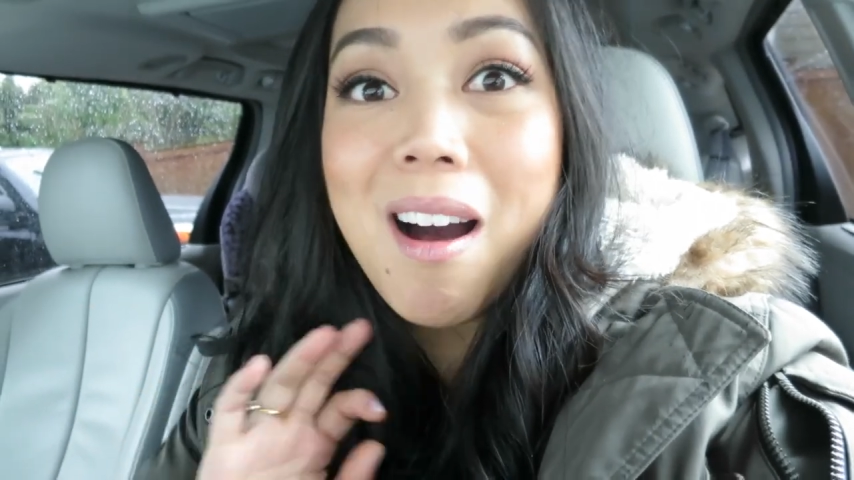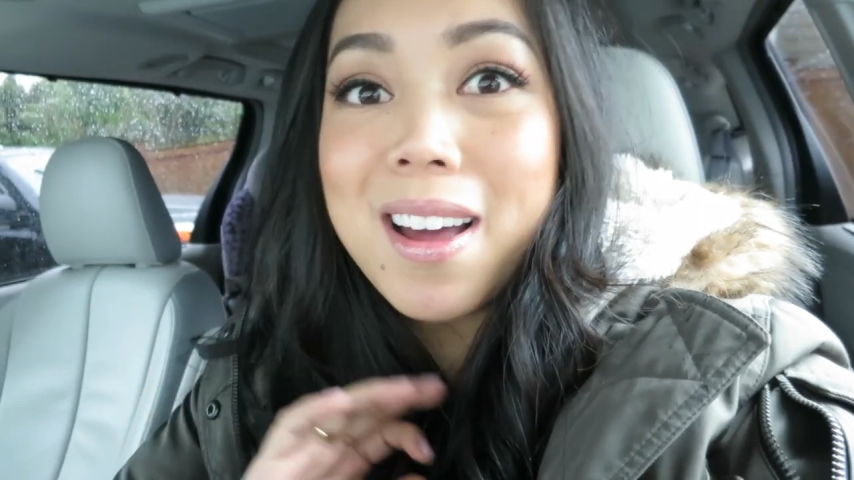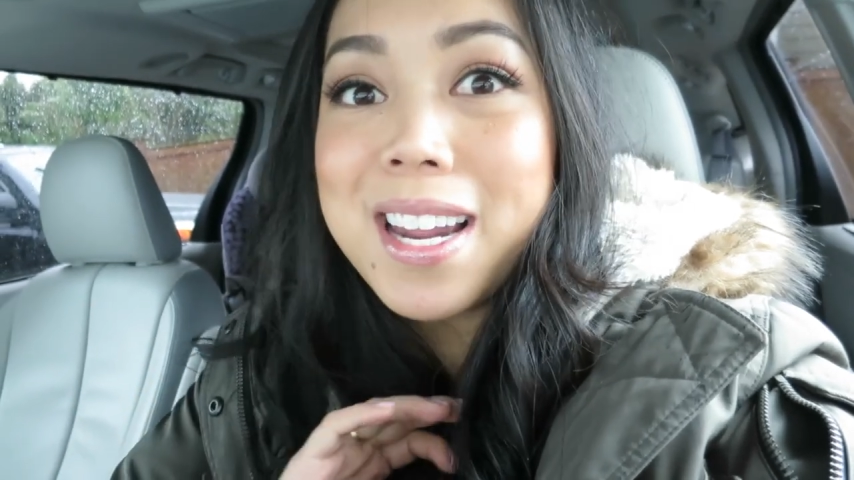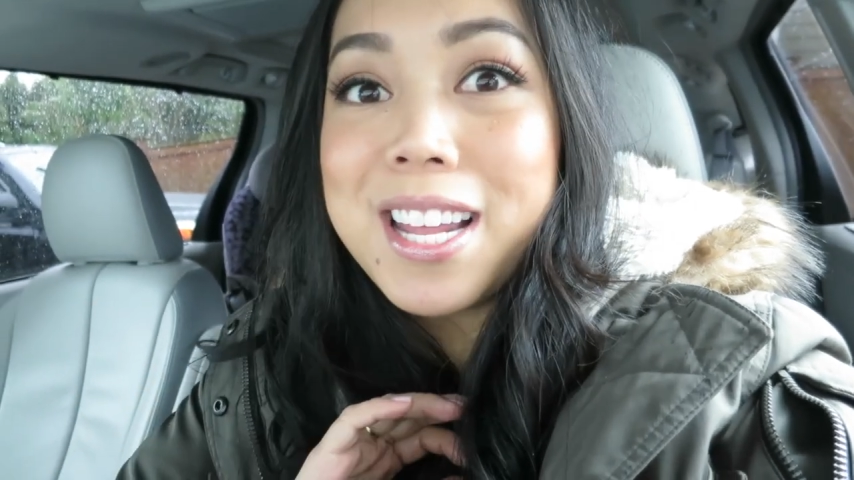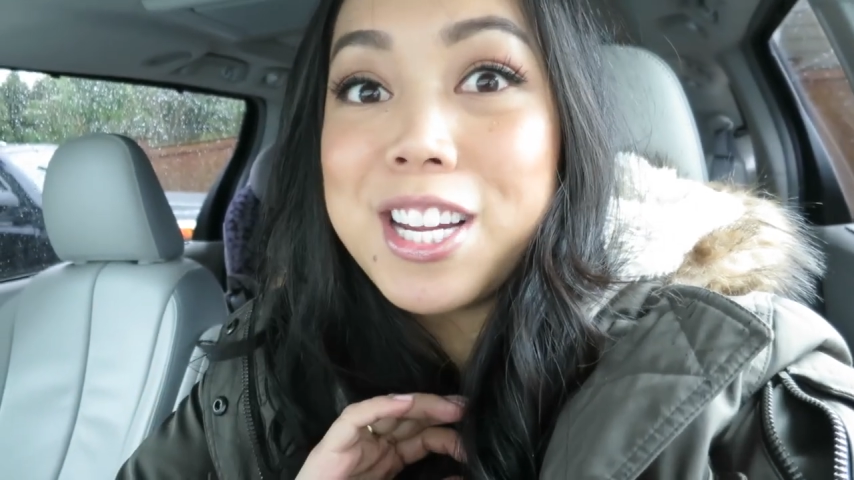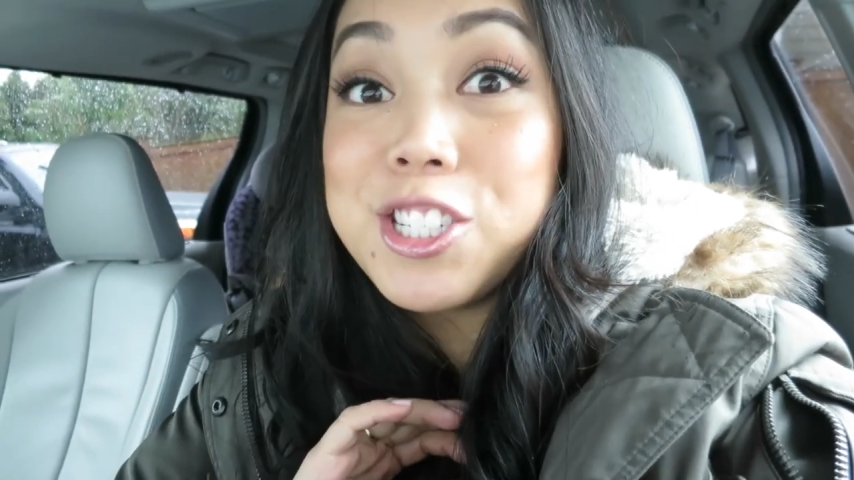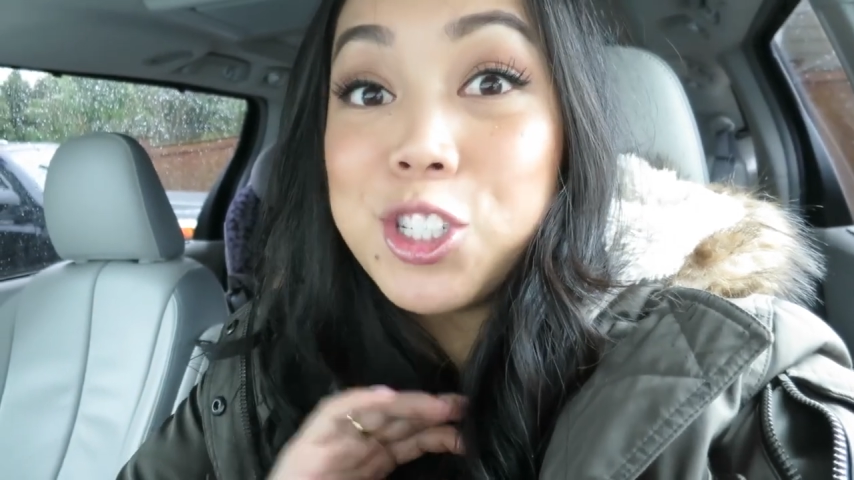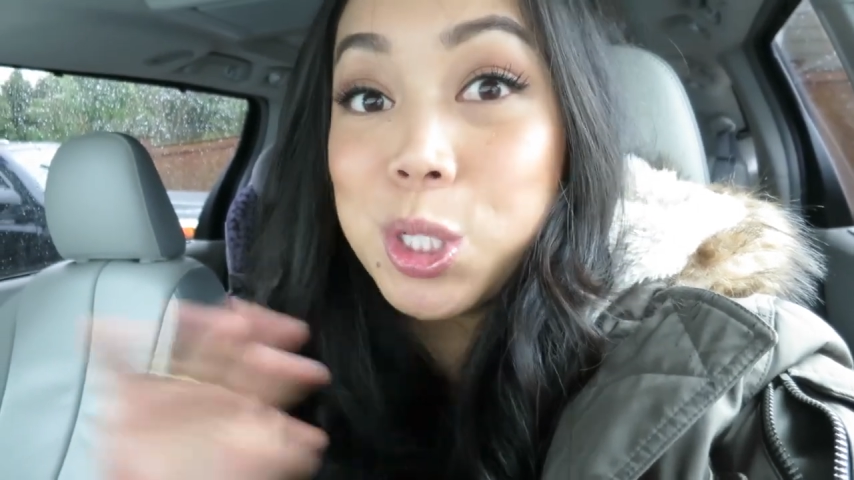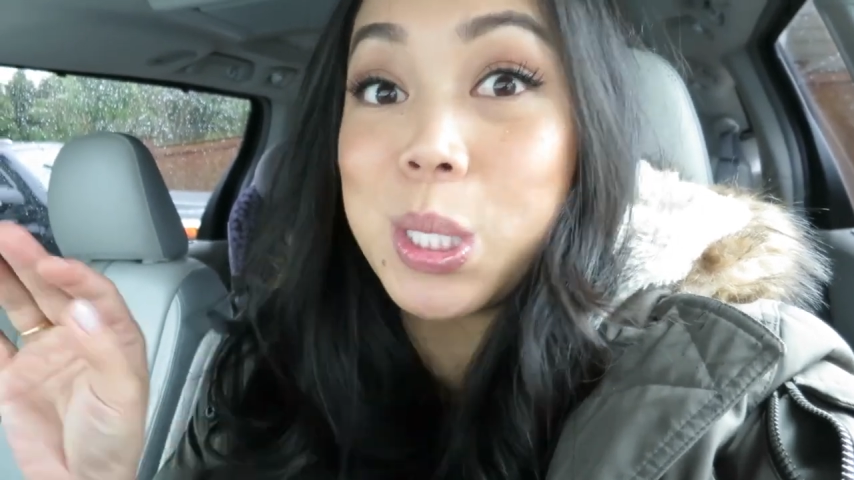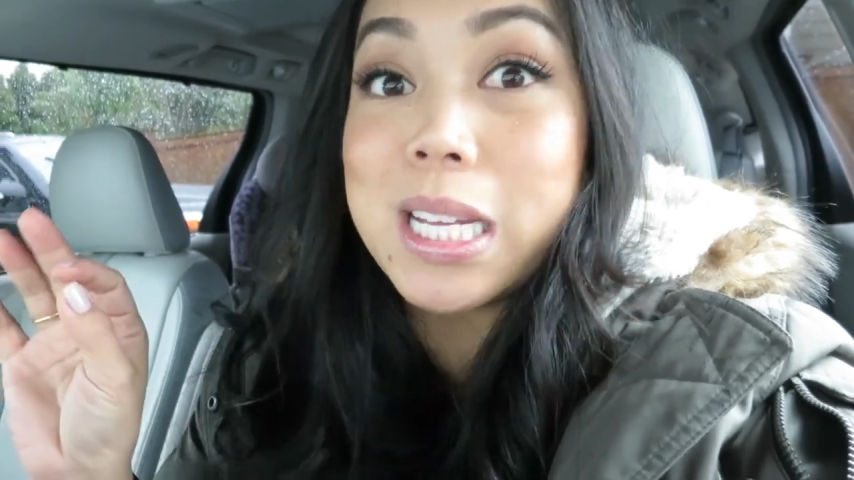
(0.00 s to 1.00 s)
on an
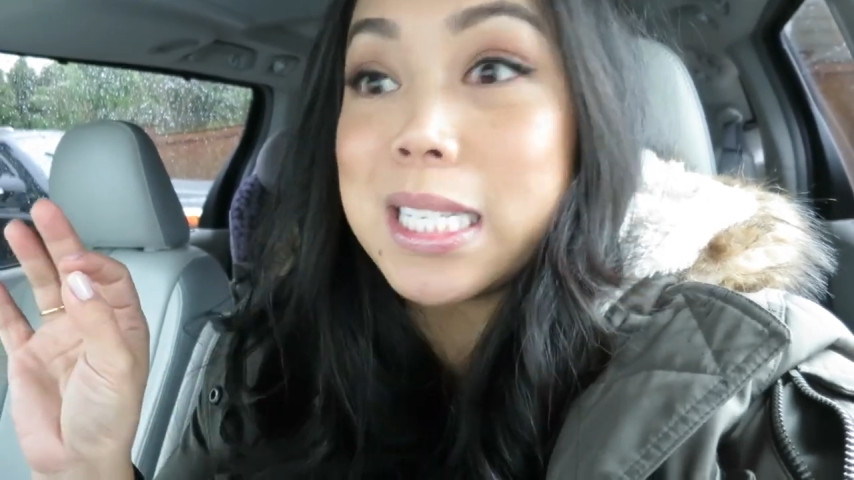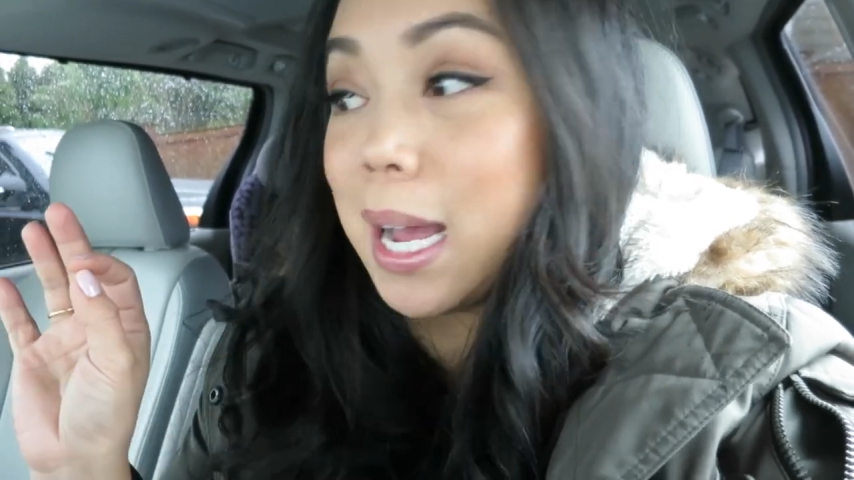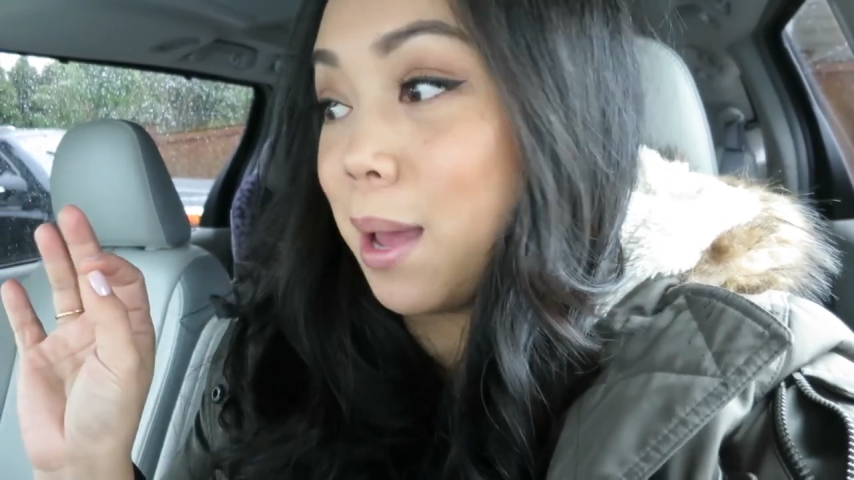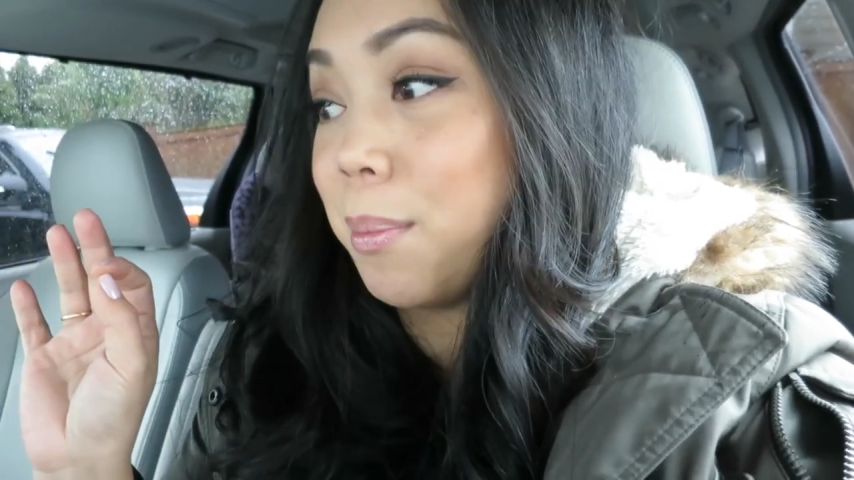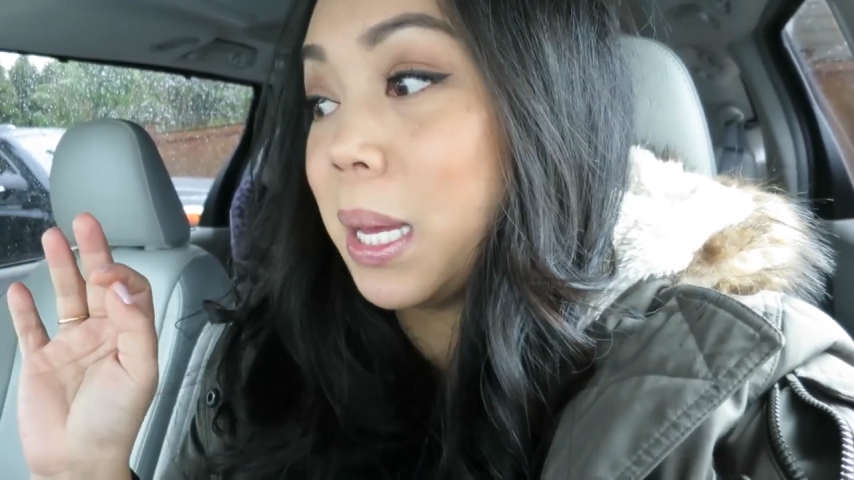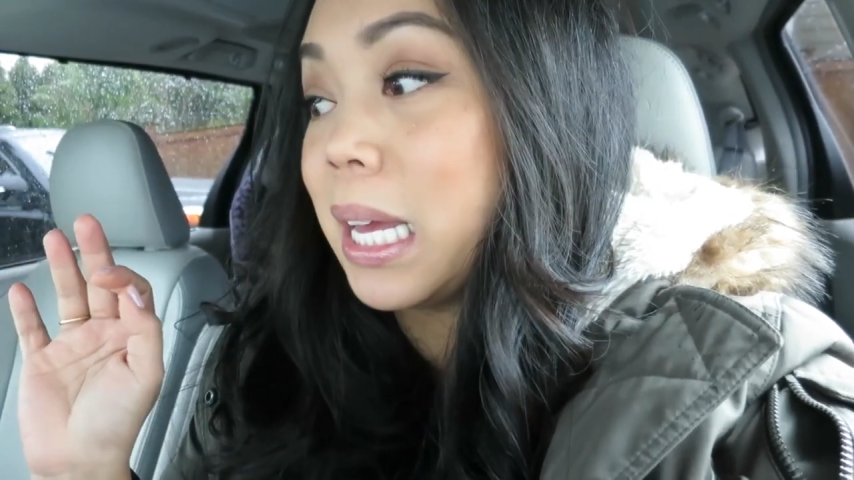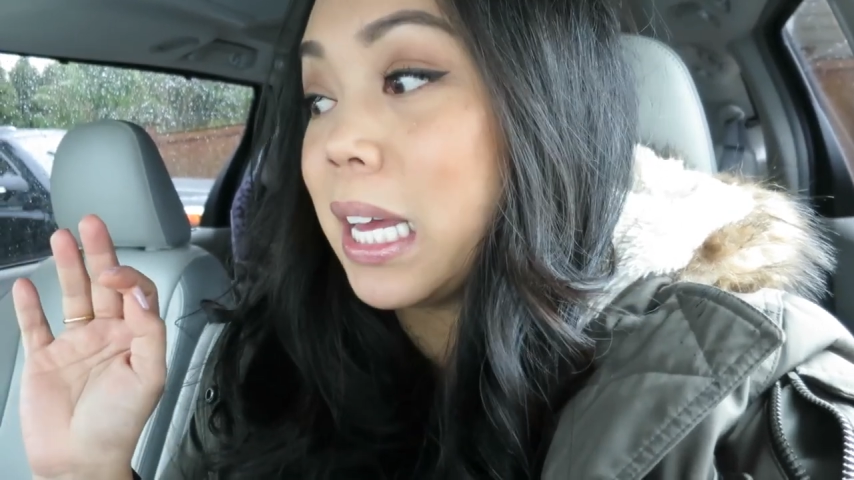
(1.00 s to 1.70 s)
It's Judy Time